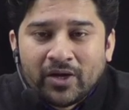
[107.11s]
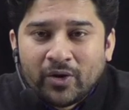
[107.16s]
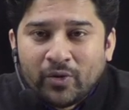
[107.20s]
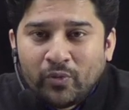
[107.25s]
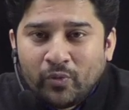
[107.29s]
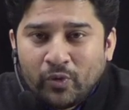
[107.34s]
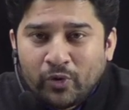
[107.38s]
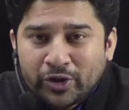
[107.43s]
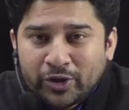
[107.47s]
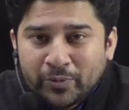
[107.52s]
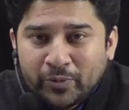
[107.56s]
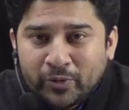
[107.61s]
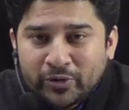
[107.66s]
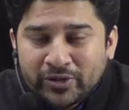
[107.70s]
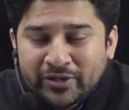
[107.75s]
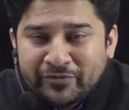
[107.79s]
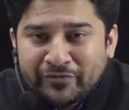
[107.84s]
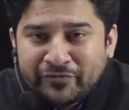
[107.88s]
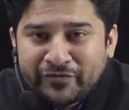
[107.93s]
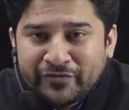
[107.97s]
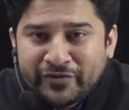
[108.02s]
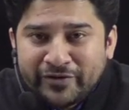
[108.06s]
What about the
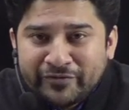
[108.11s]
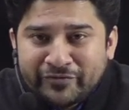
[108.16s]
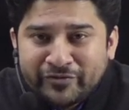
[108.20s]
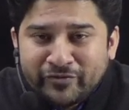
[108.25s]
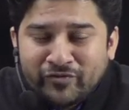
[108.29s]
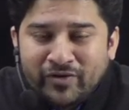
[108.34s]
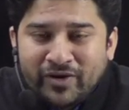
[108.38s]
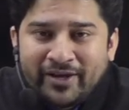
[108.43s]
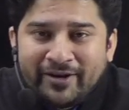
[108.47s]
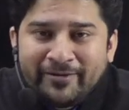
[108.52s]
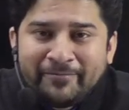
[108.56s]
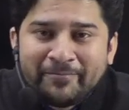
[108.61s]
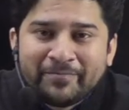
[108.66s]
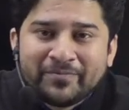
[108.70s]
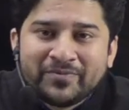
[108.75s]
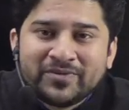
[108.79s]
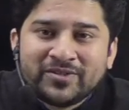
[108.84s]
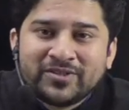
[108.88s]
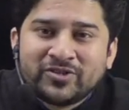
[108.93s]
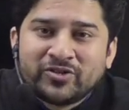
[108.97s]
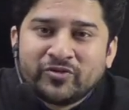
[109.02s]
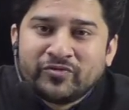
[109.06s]
fifth one?
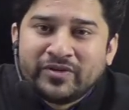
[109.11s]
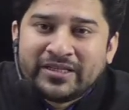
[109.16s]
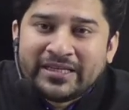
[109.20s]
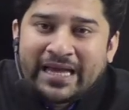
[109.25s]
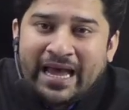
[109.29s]
So we'll